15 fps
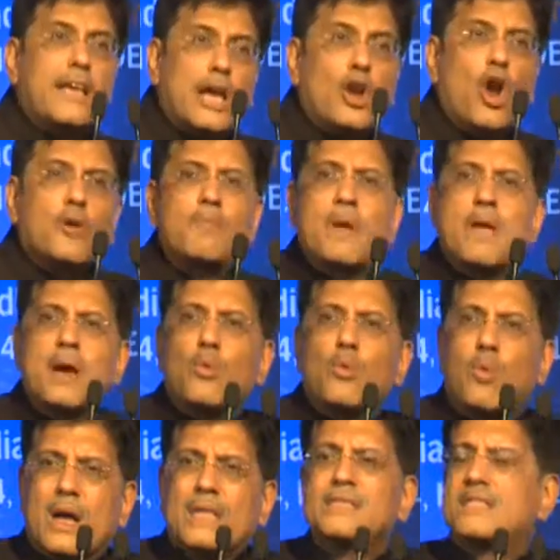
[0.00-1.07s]
cannot be a
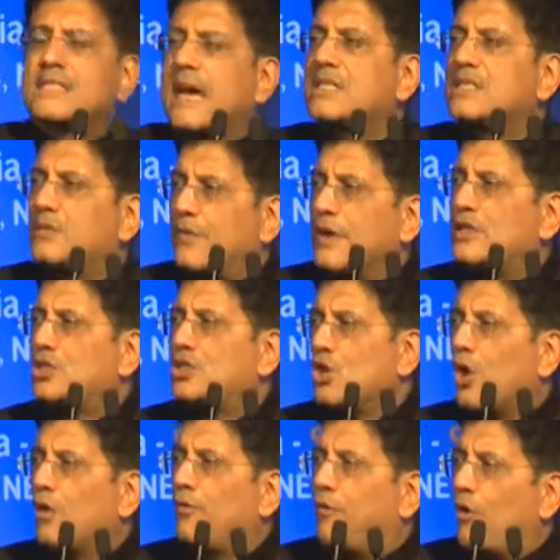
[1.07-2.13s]

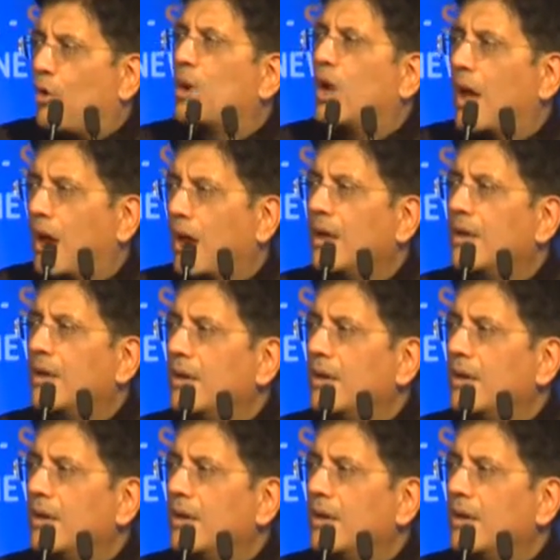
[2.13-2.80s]
one-size-fits-all formula